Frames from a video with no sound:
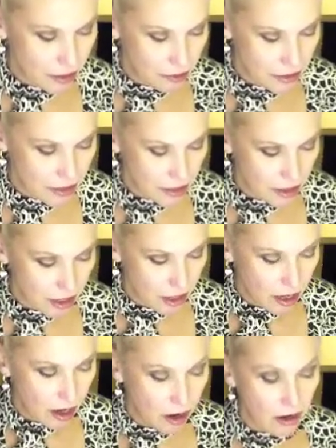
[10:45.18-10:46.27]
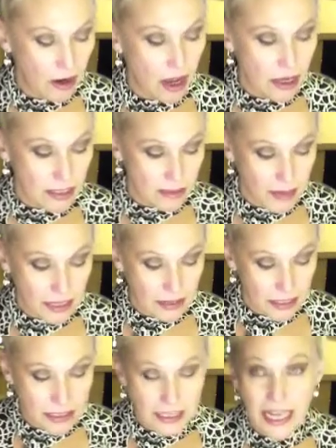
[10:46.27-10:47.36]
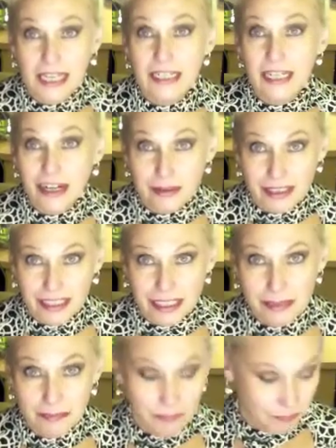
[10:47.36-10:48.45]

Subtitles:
notes are osmanthus and neroli.